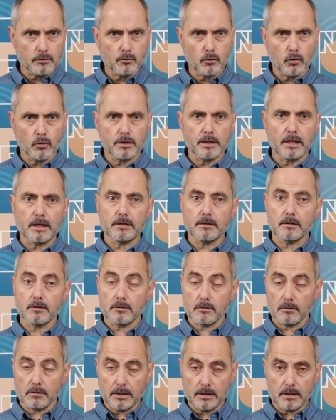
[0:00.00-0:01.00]
more data
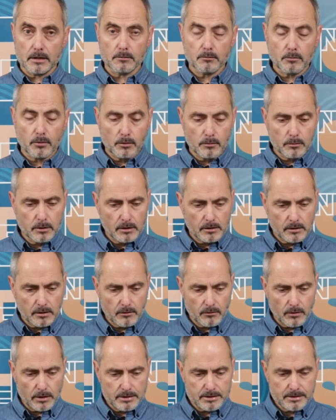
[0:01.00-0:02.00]
to get it permanently
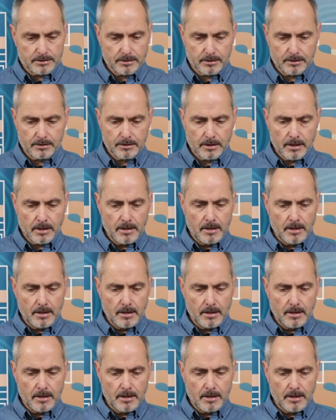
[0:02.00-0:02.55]
registered.